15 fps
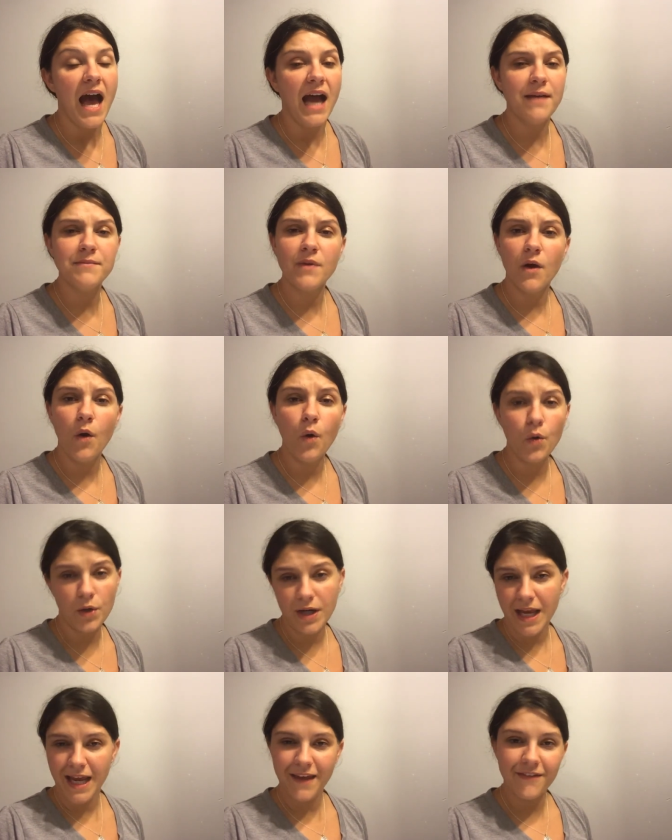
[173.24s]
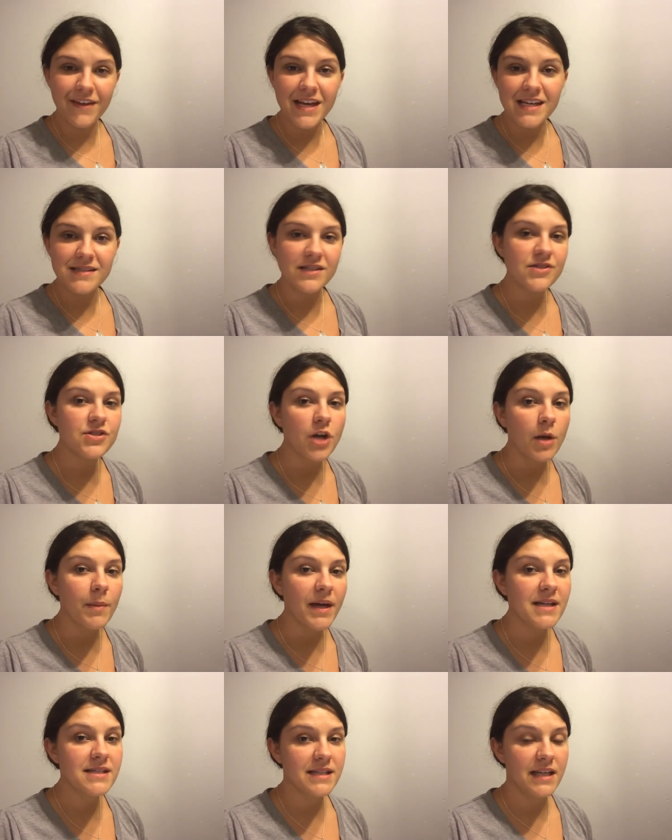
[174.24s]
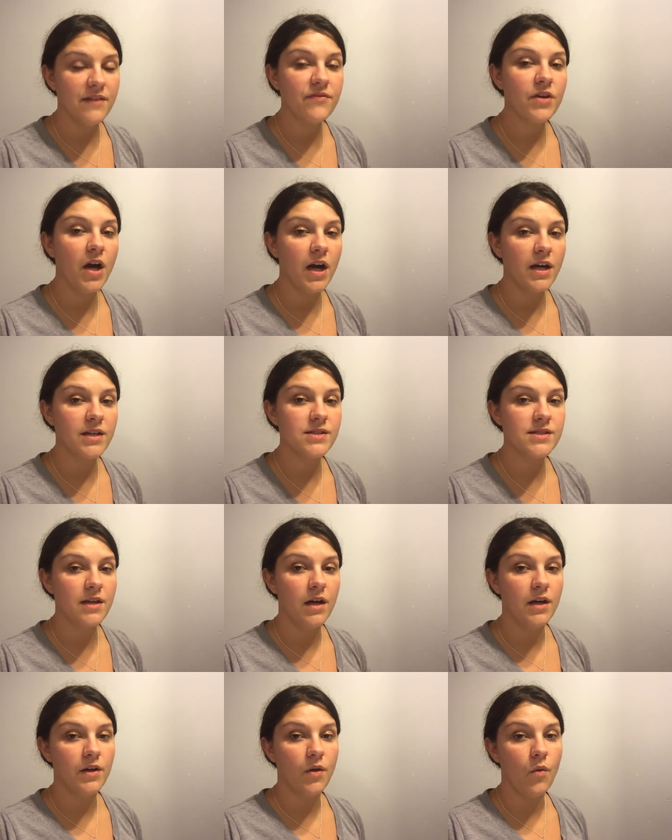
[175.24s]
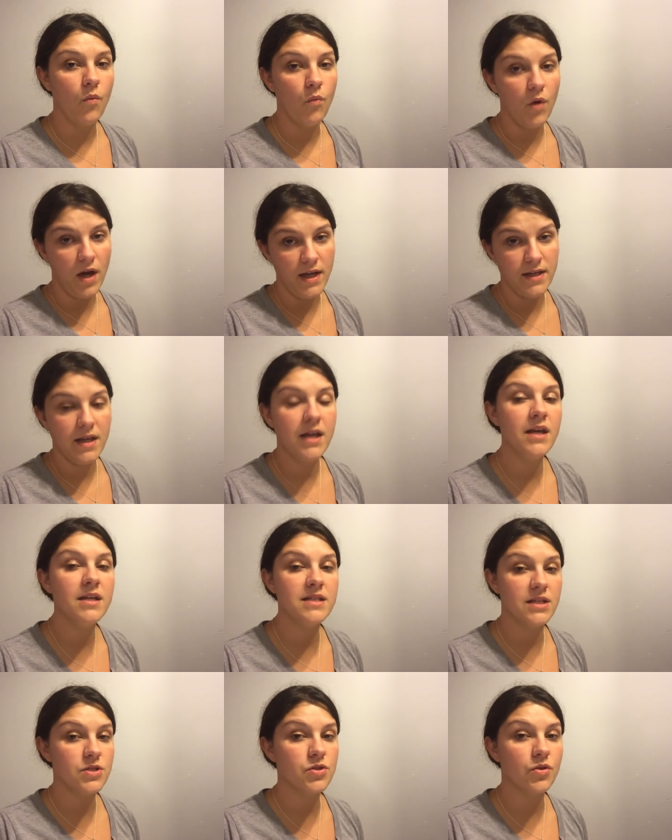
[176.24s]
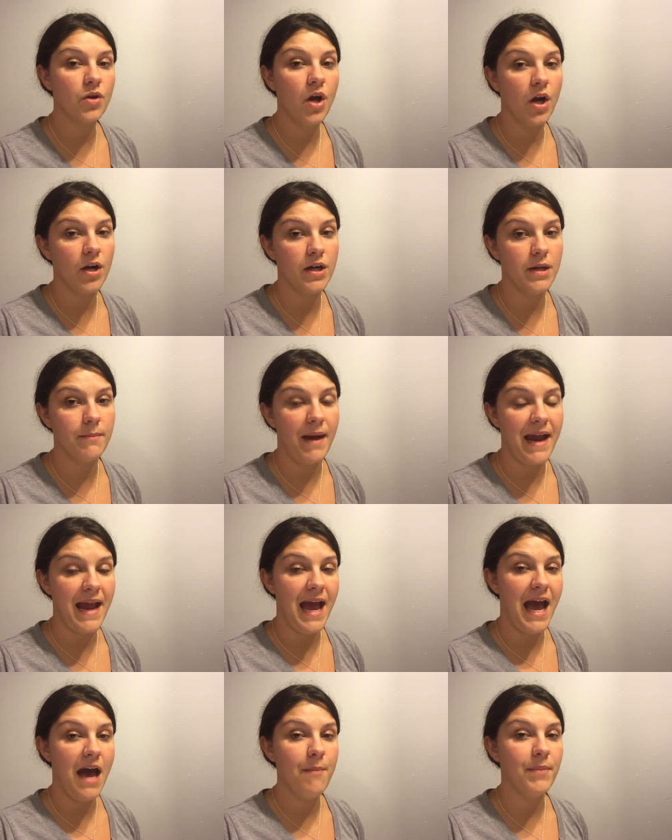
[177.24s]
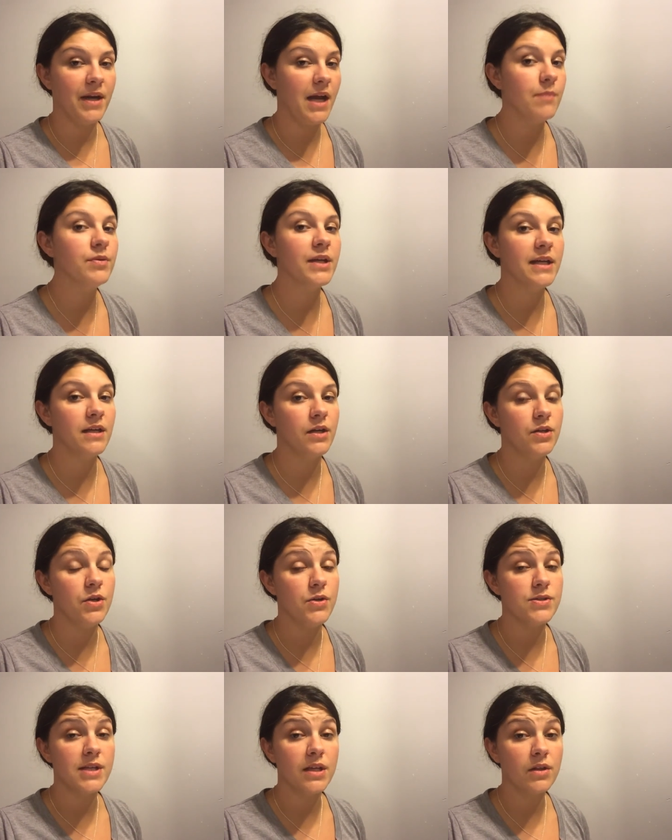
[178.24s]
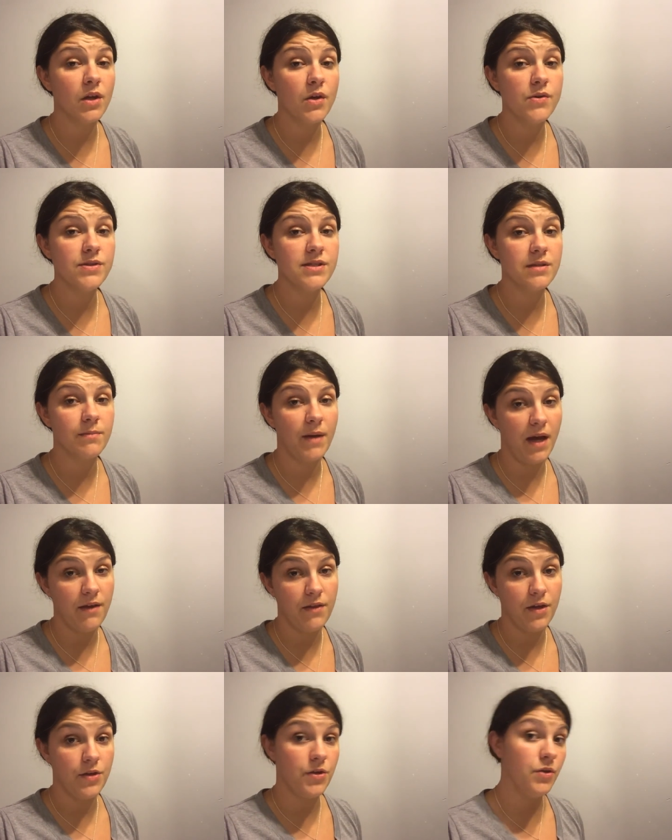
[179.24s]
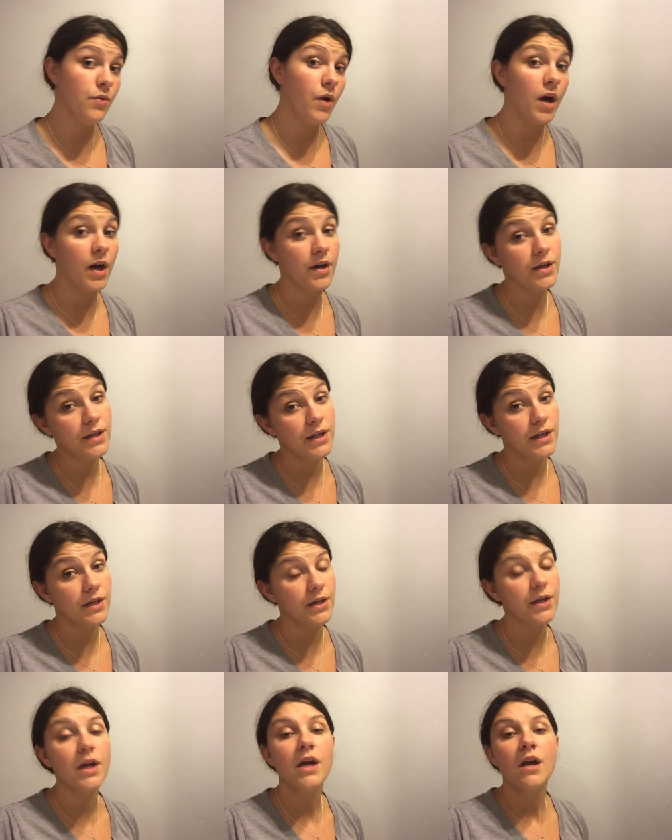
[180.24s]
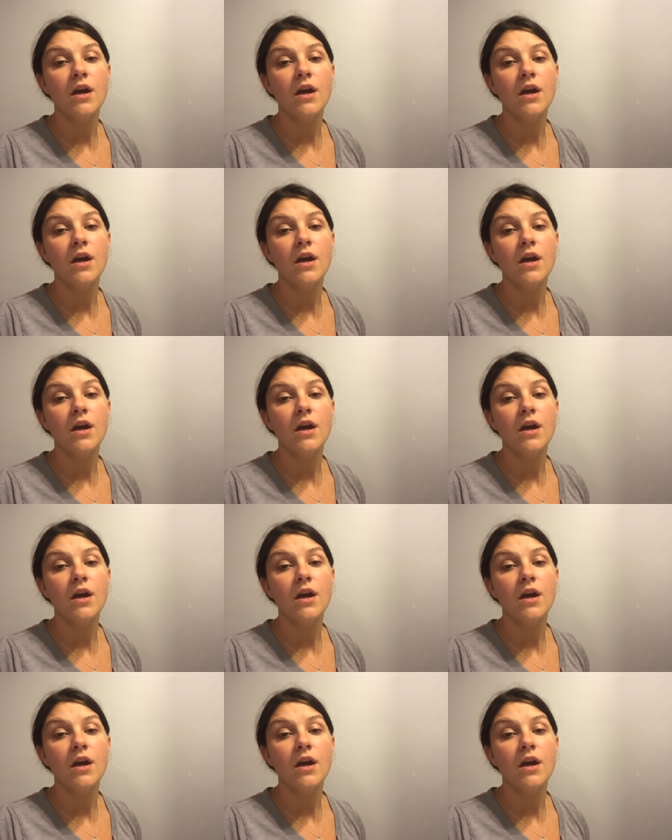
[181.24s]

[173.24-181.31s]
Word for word: I'm hoarding these Starbucks gift cards on one digital card in my app and I plan on using those to buy the You Are Here